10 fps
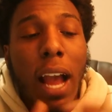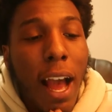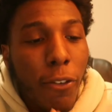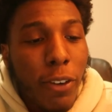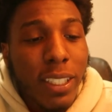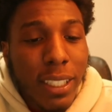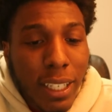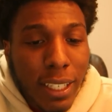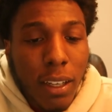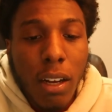I
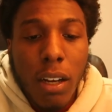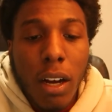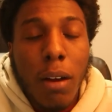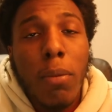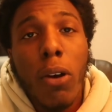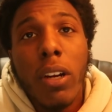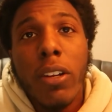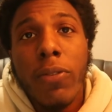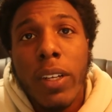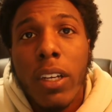recently
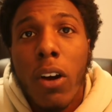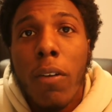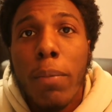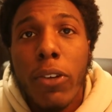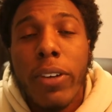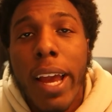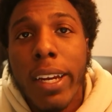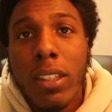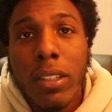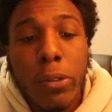uploaded a video of me
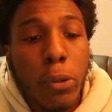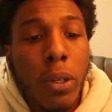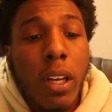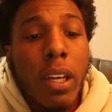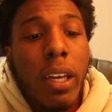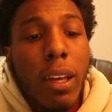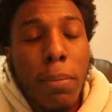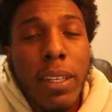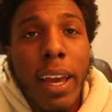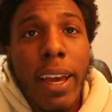reacting to
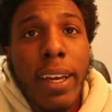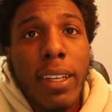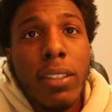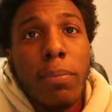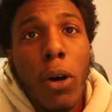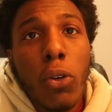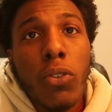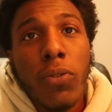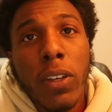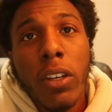NBA's
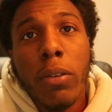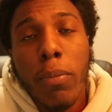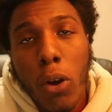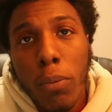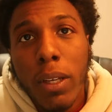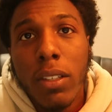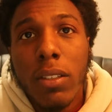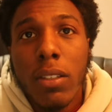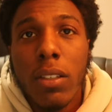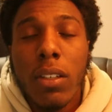most feared
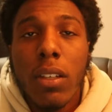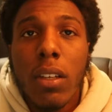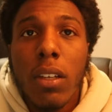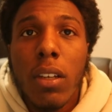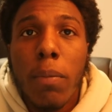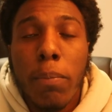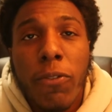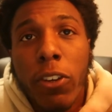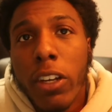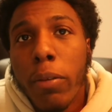moments,
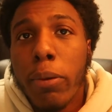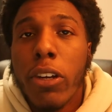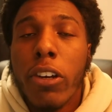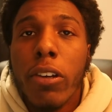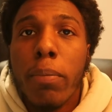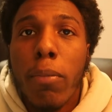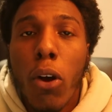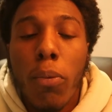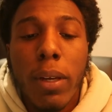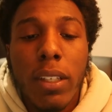fear the beard
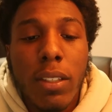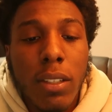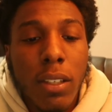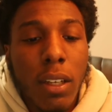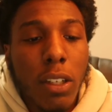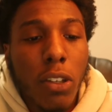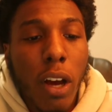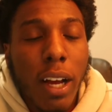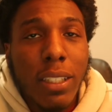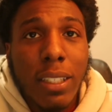moments. You
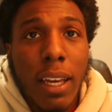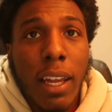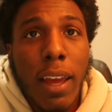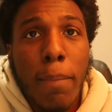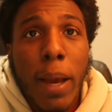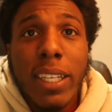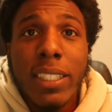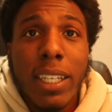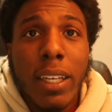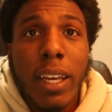know what I'm saying? And
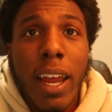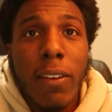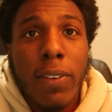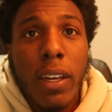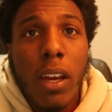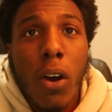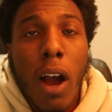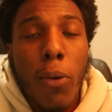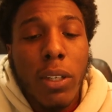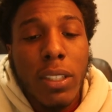basically in that video,
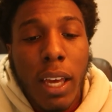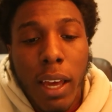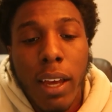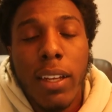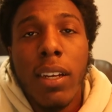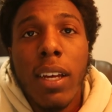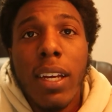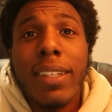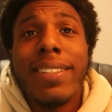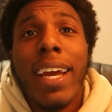I was saying
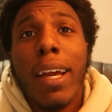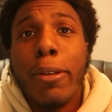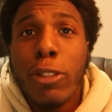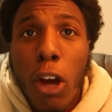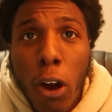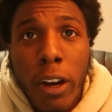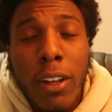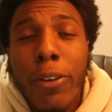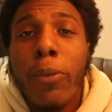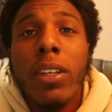James
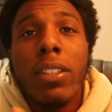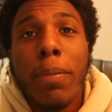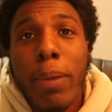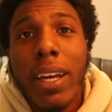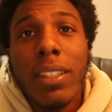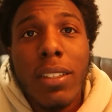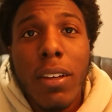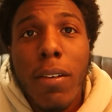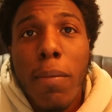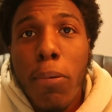Harden was the best
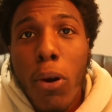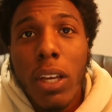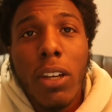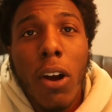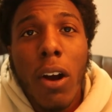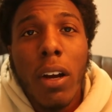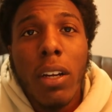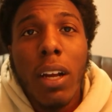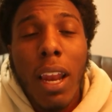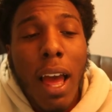point
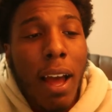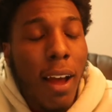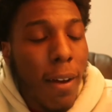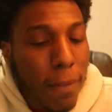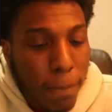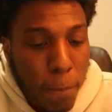guard alive.